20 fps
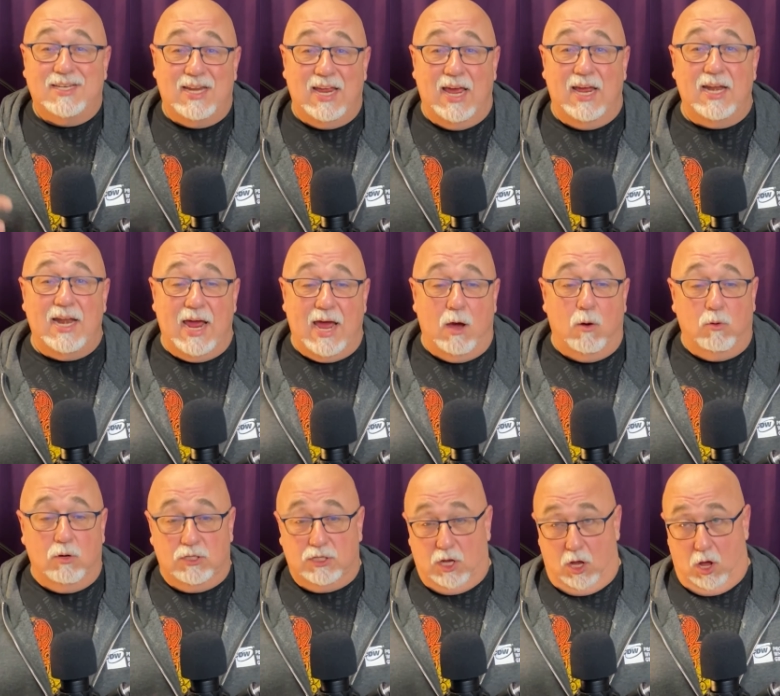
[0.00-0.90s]
10
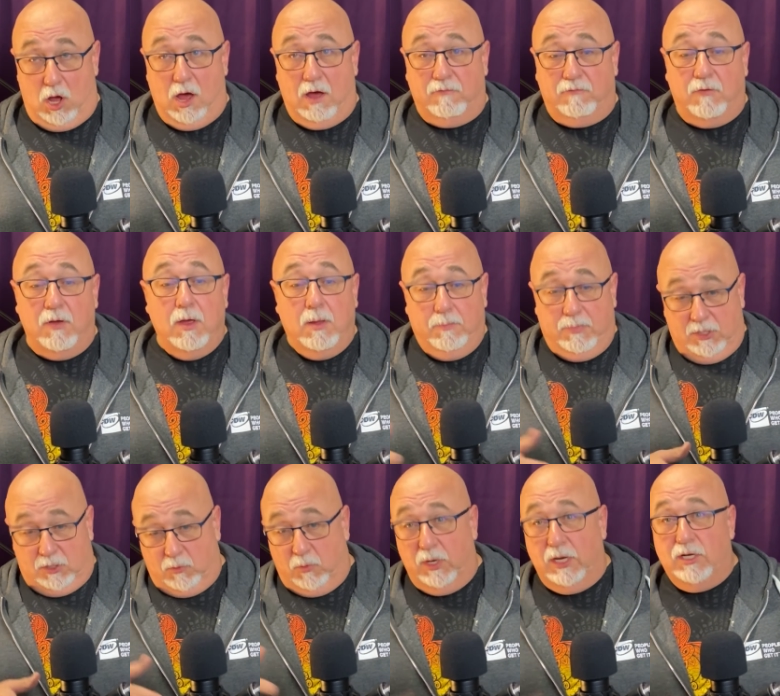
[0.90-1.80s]
hours off
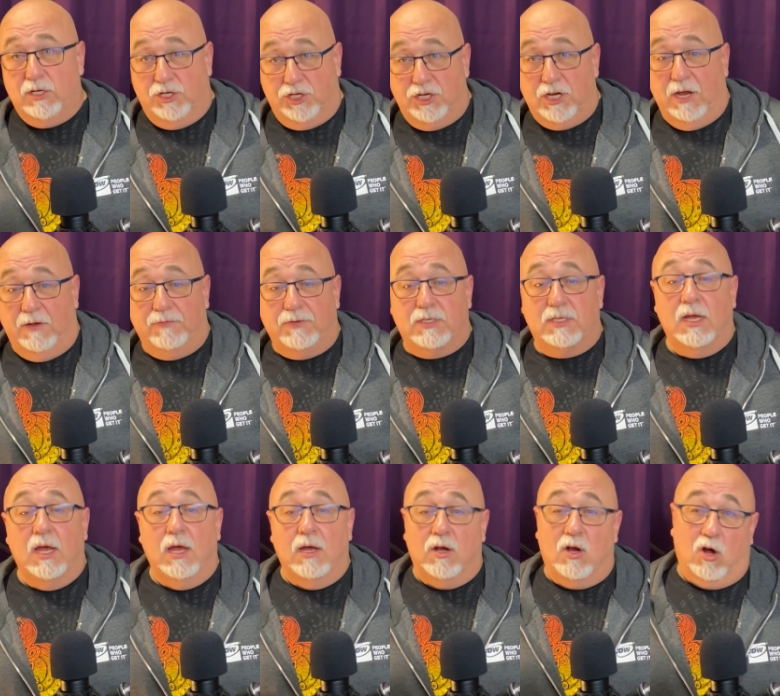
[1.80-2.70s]
between
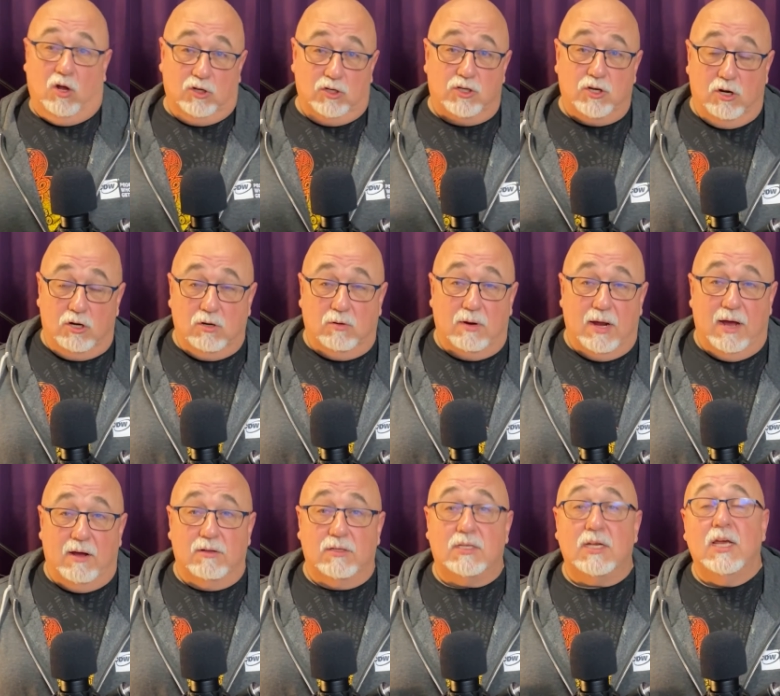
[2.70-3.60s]
shifts called
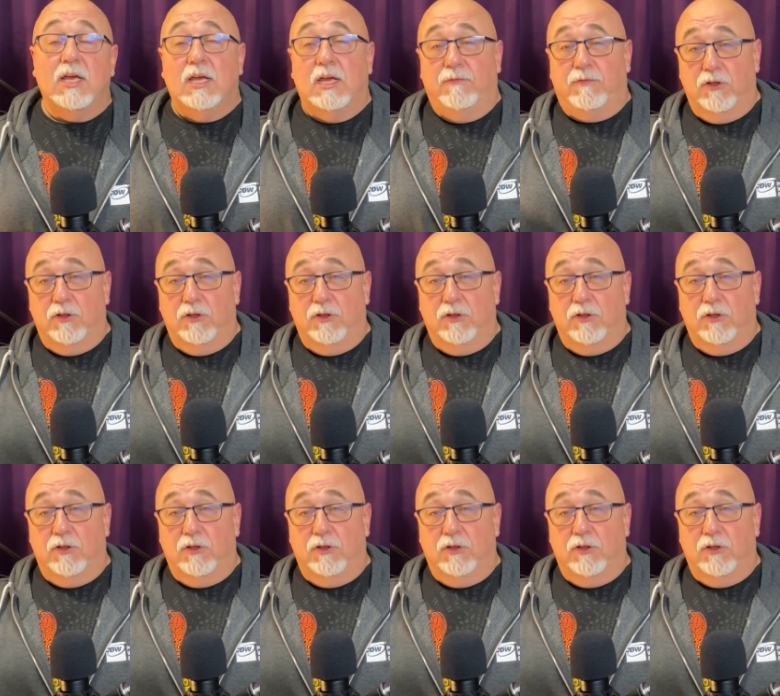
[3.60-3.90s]
turnarounds.